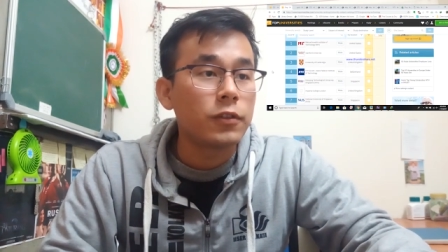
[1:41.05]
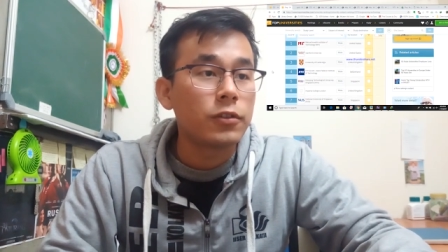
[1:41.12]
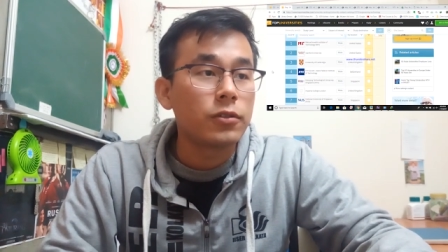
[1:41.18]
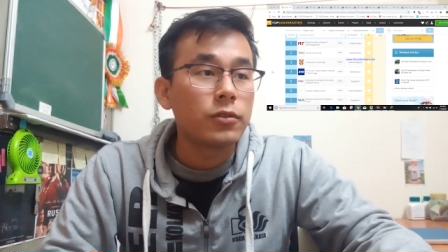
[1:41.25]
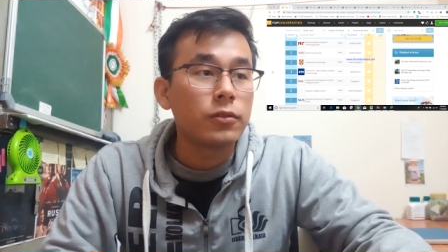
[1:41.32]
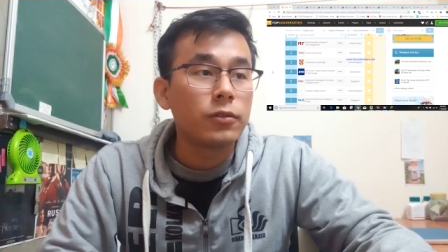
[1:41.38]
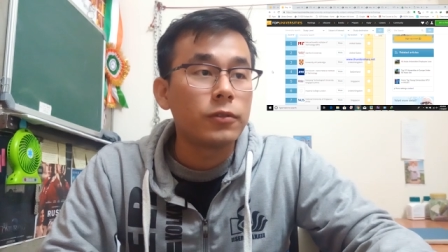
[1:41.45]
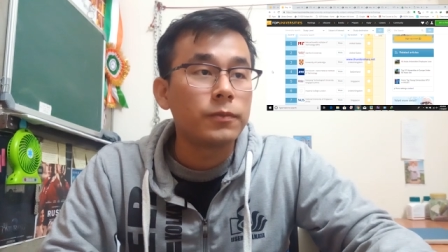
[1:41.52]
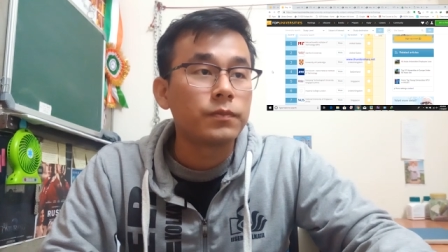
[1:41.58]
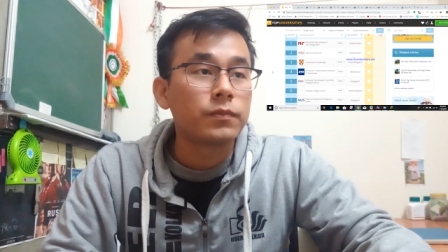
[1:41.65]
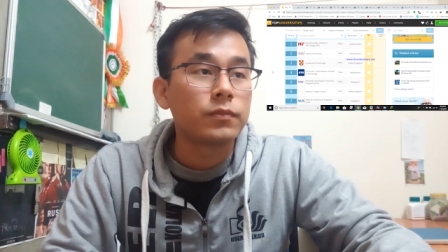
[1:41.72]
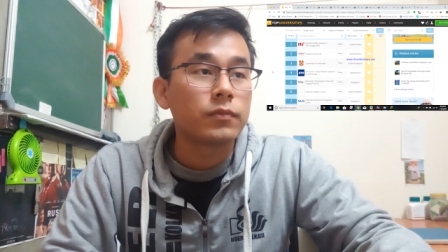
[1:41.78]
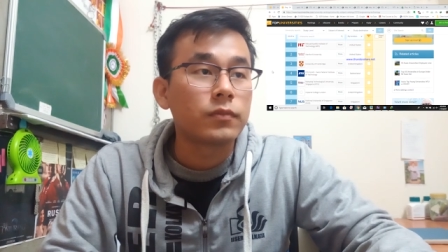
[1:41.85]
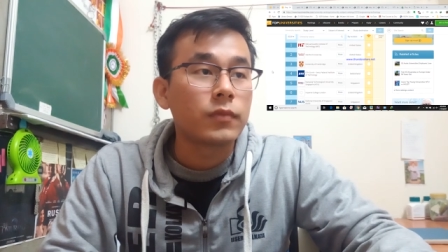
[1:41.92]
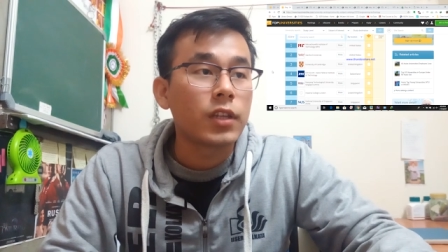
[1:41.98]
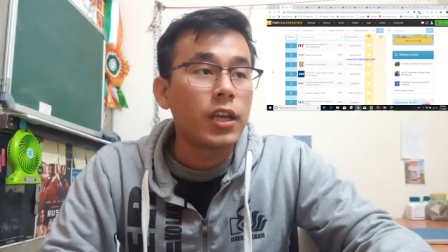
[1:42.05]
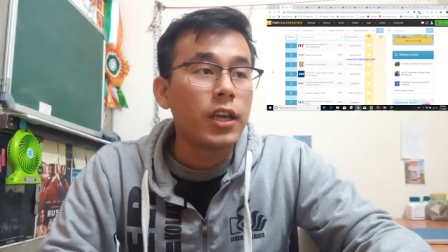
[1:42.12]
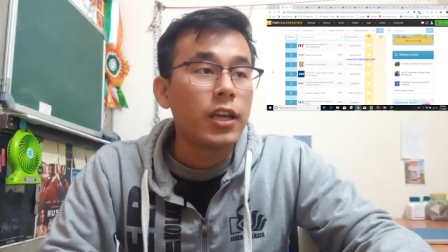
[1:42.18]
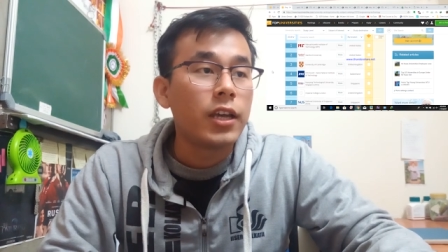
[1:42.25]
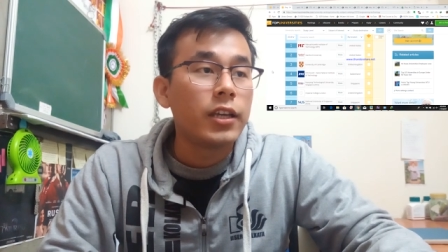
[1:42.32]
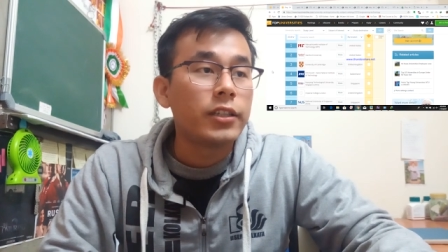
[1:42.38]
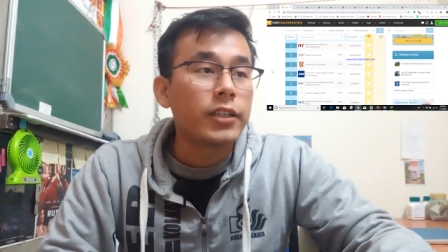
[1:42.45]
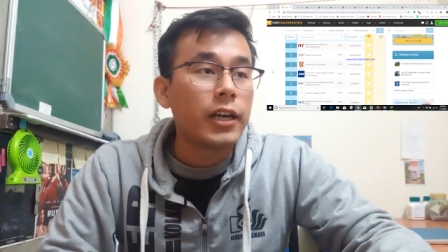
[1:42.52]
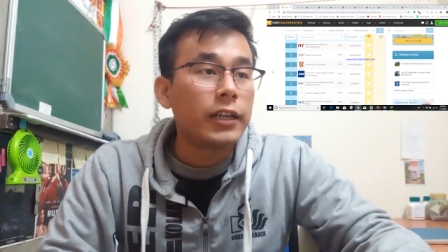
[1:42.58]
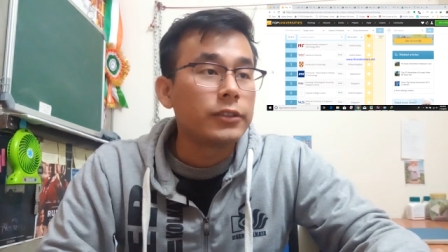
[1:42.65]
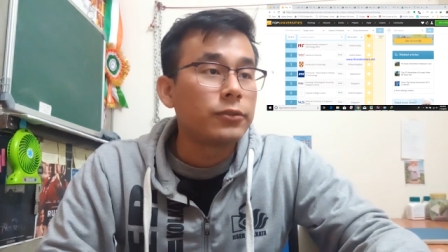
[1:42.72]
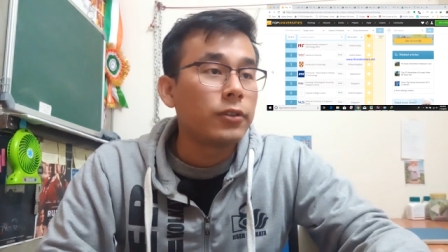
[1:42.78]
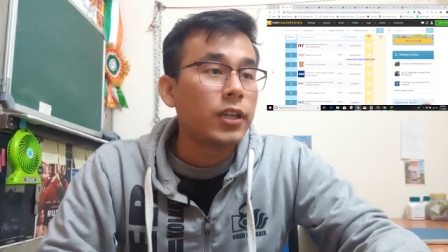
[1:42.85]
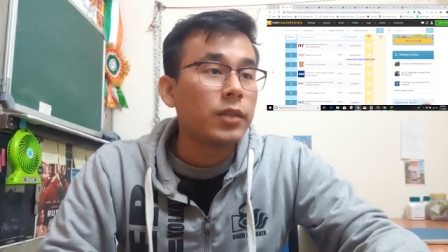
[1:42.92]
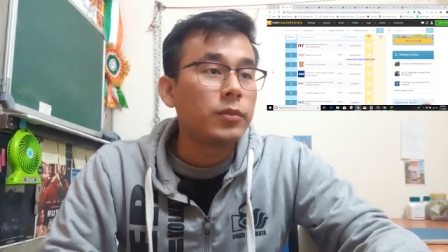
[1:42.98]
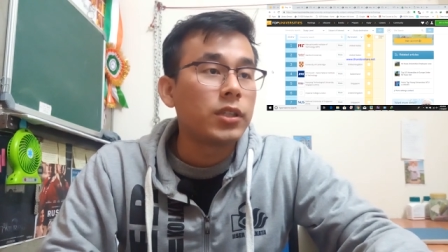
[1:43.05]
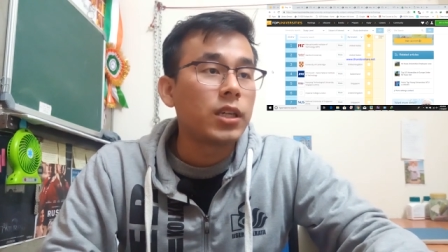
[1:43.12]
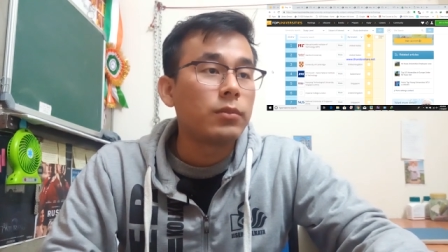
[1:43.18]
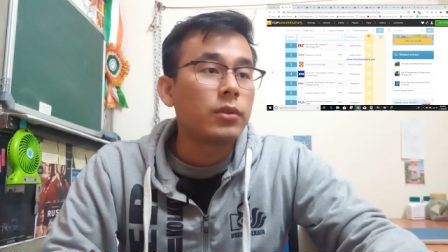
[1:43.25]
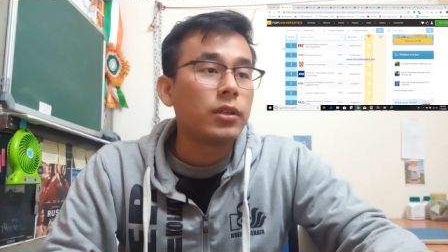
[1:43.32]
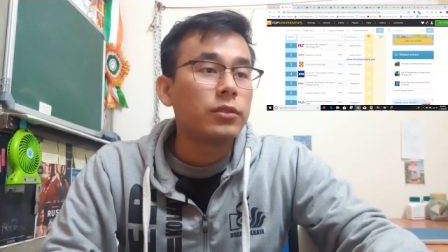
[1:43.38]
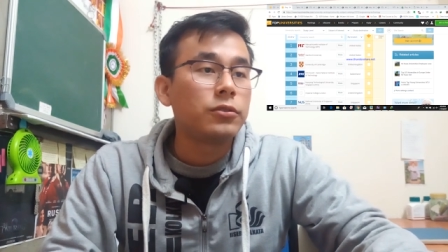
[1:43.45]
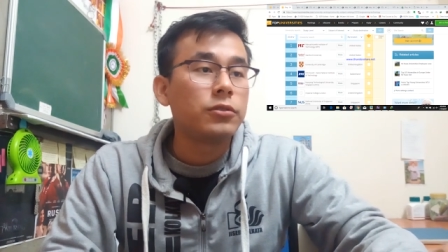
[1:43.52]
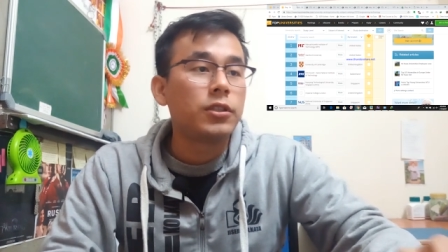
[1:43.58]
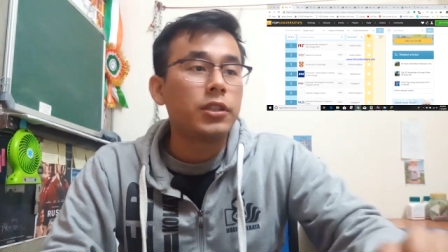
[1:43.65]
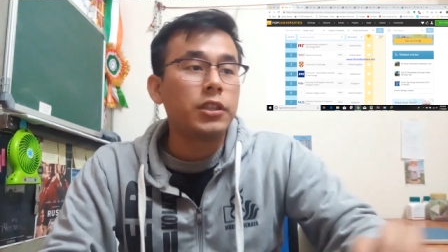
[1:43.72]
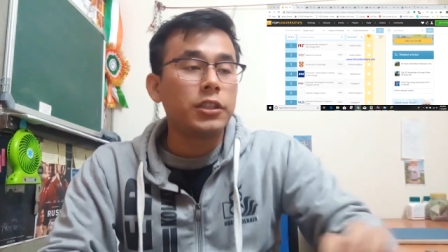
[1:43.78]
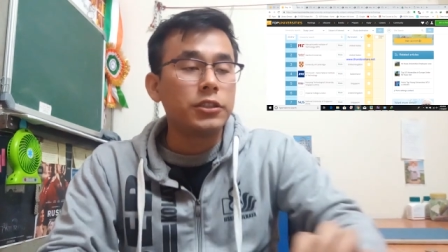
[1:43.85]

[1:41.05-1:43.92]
So yeah, so let me come up to the